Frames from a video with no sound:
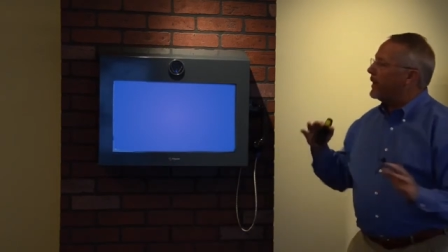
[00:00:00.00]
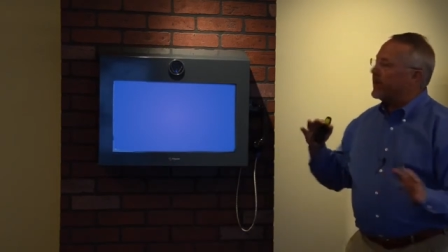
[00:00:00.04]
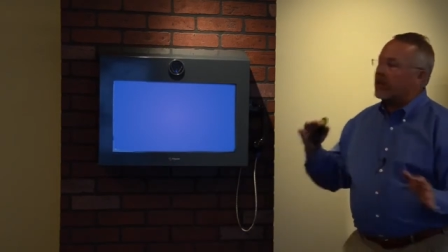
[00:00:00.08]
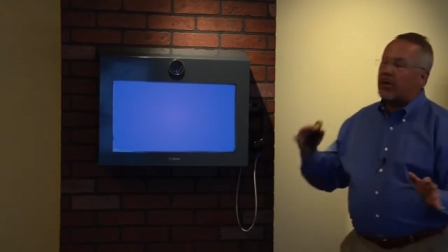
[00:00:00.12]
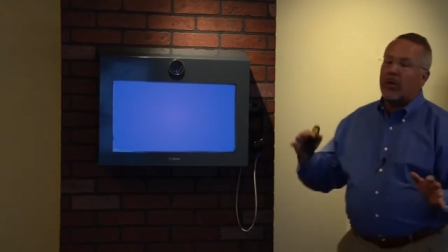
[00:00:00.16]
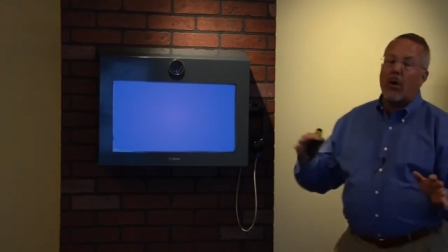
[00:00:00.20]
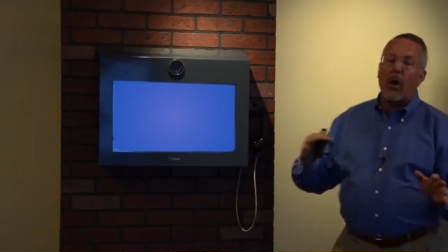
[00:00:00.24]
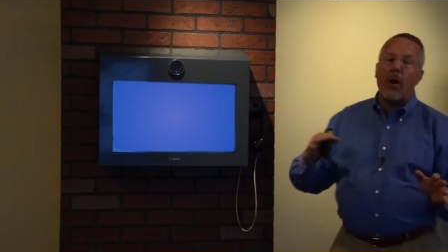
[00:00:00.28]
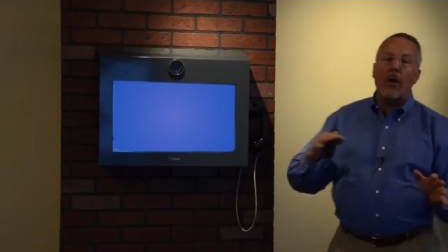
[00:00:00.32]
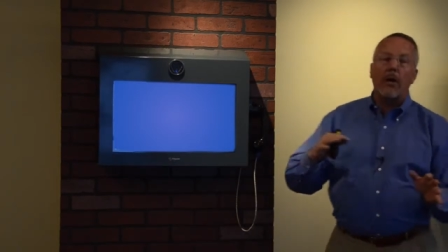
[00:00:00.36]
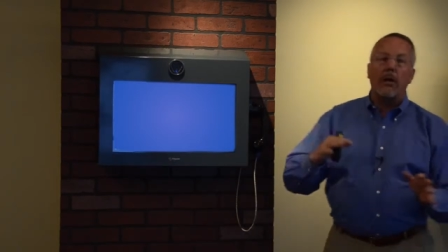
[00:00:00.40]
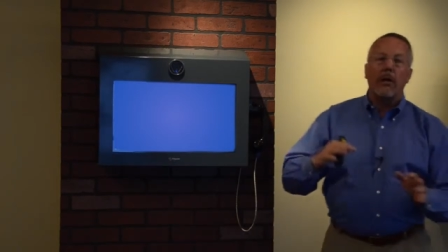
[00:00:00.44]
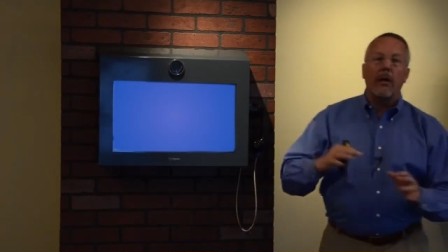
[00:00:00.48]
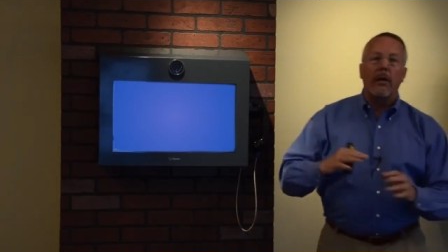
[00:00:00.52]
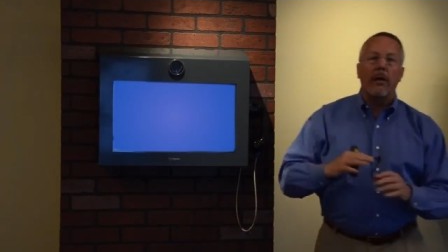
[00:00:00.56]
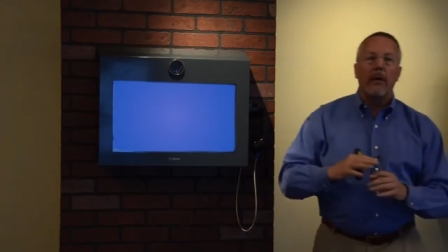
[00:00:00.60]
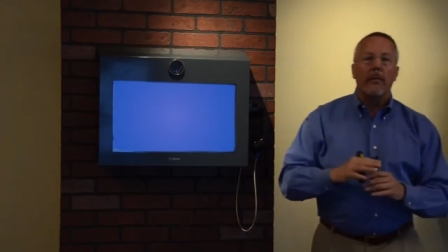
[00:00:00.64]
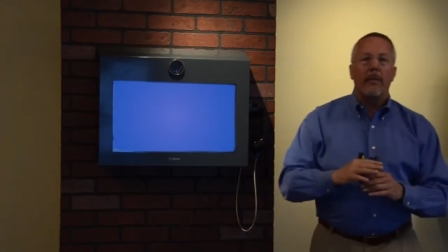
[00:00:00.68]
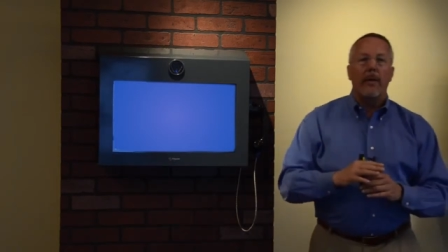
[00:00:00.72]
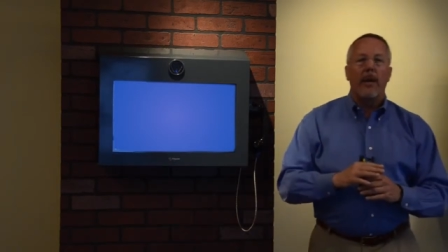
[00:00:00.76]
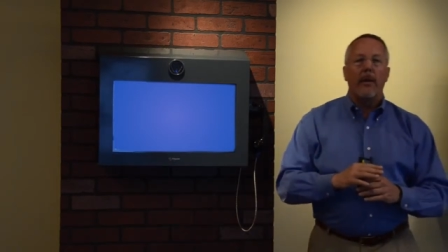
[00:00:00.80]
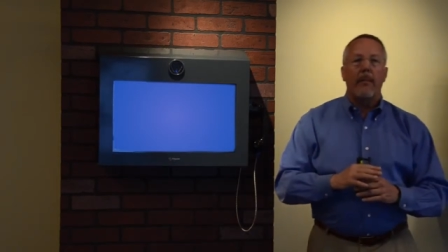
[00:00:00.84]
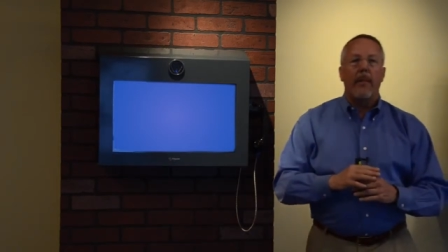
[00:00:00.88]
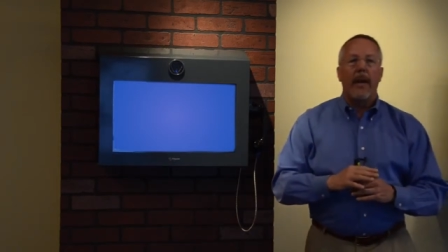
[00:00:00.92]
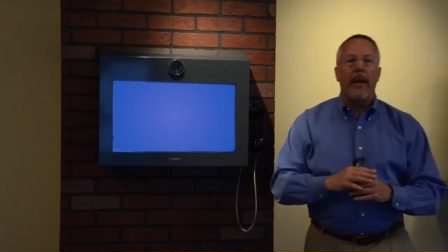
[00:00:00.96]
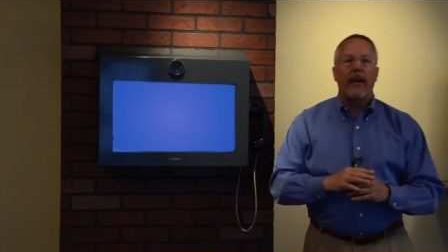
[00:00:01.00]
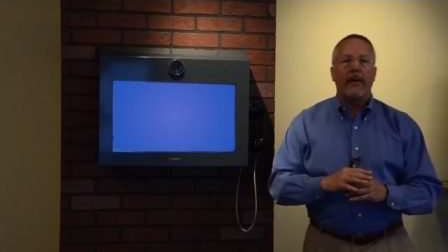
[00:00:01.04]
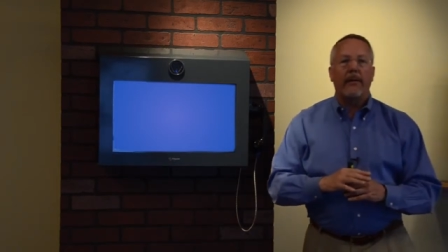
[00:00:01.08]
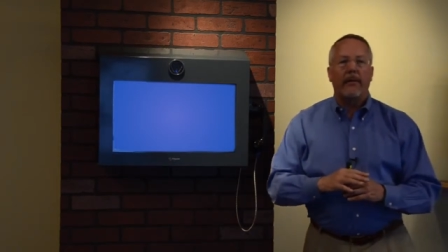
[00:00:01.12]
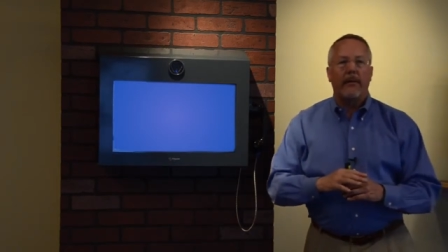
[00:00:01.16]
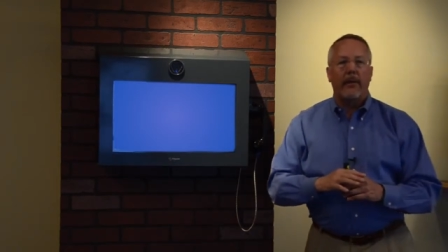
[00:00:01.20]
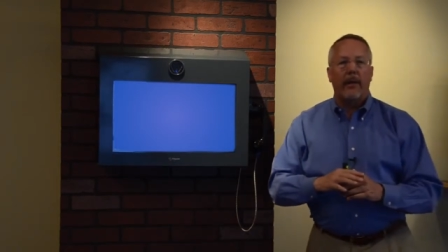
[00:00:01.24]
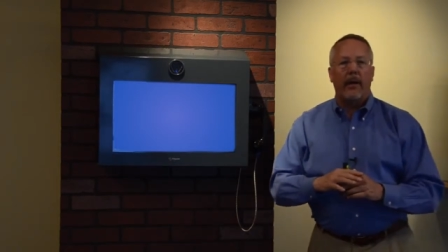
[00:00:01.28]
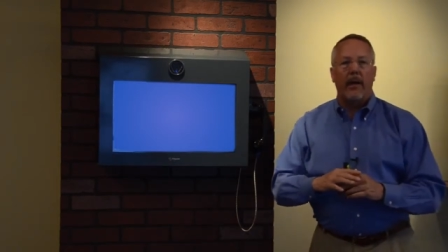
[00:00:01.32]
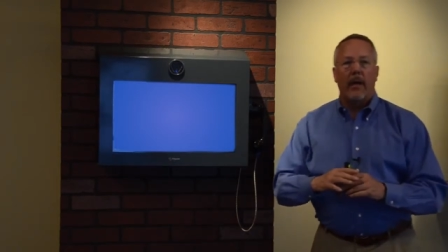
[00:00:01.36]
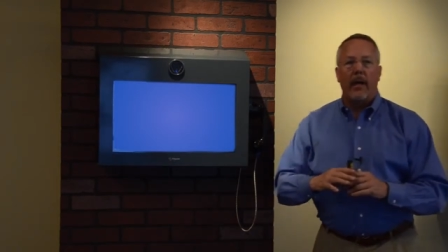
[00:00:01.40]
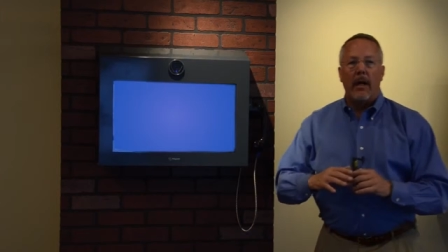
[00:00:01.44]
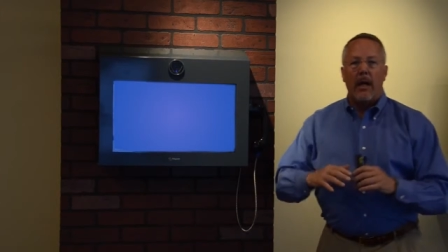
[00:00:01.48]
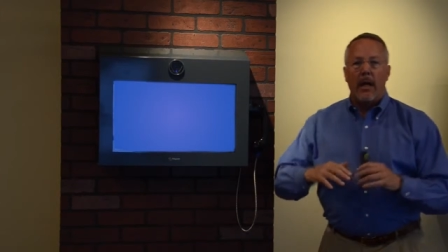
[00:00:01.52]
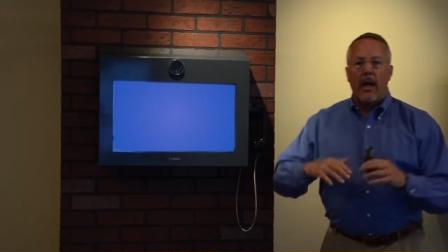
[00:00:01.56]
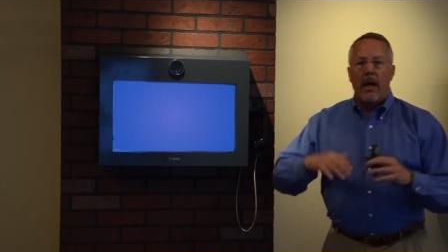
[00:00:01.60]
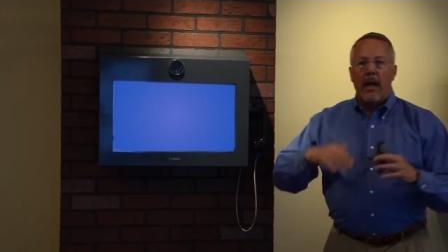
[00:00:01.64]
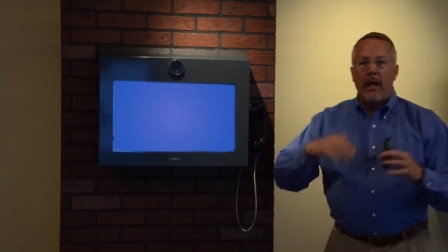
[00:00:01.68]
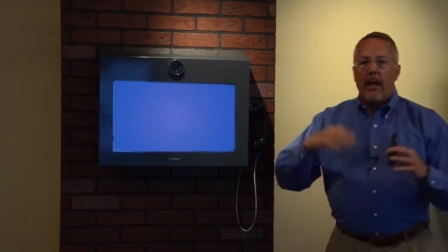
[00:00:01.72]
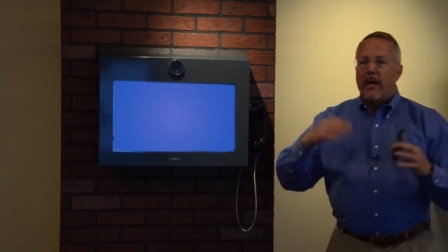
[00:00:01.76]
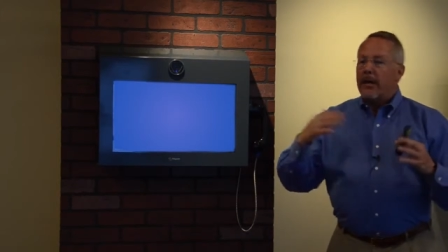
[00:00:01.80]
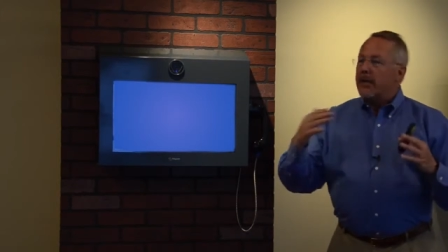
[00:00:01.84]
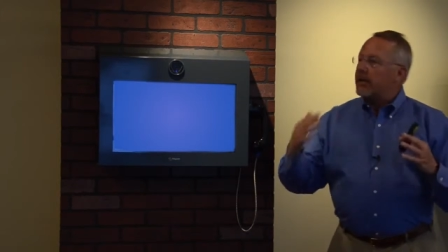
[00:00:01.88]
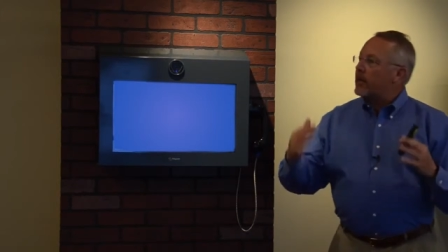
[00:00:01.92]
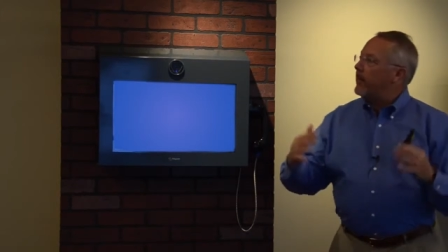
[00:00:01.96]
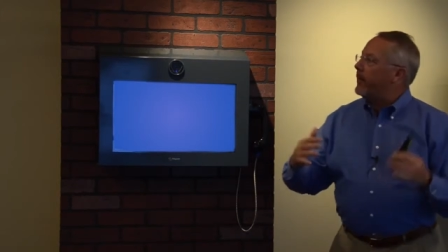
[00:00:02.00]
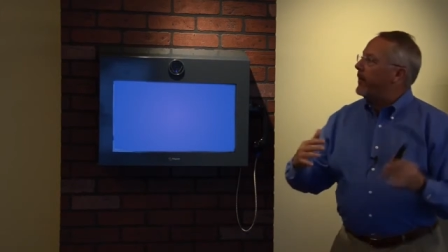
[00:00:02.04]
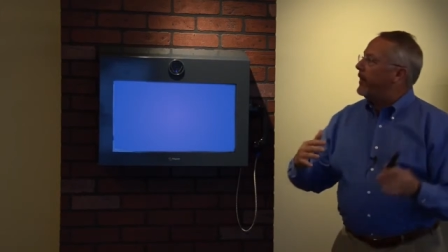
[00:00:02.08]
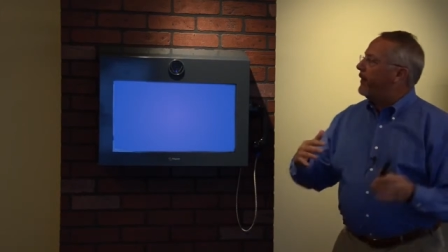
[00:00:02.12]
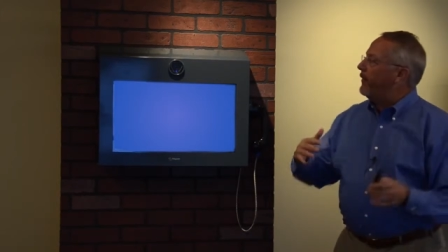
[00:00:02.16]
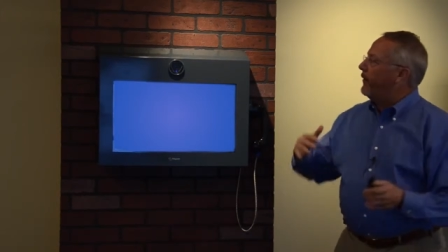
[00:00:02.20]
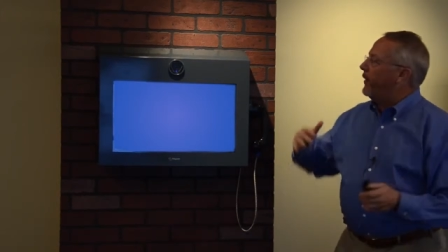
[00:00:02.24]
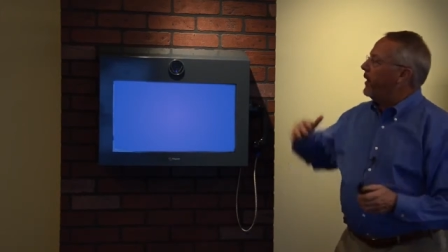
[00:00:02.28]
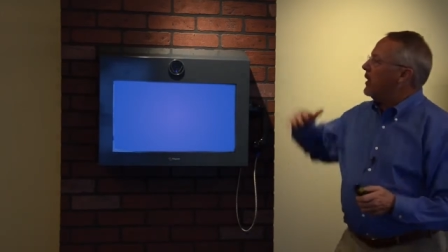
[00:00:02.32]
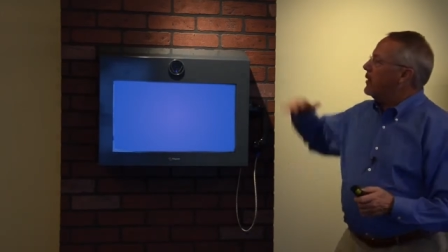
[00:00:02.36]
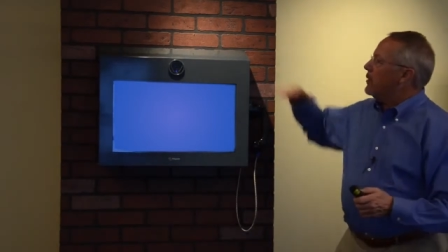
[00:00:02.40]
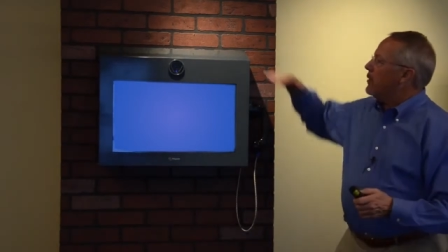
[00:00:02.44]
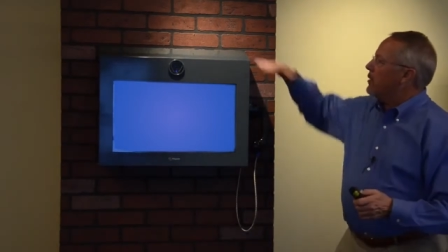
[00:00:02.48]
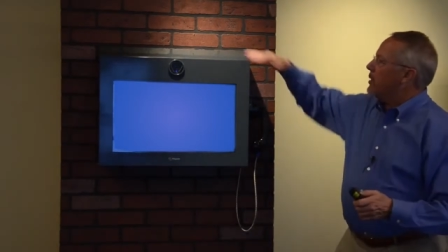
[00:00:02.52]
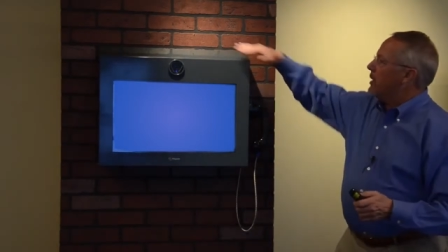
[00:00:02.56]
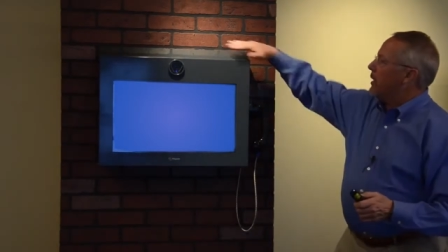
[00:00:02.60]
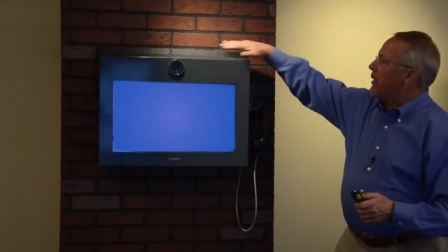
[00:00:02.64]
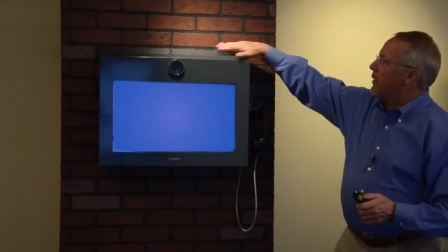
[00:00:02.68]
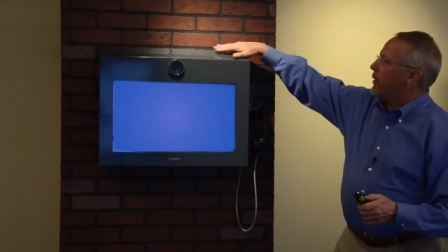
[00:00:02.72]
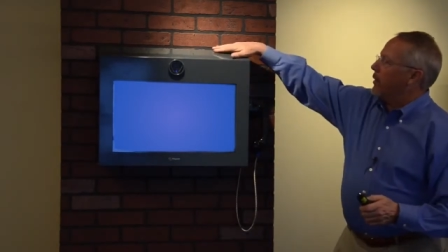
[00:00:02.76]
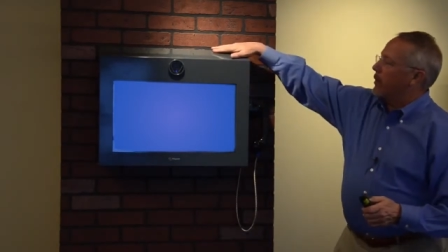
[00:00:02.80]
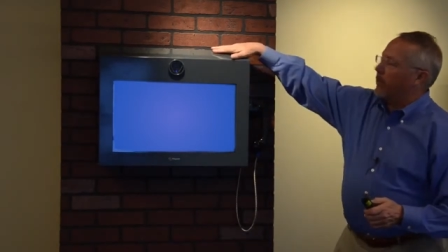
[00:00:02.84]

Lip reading: let's talk a little bit about some of the features here.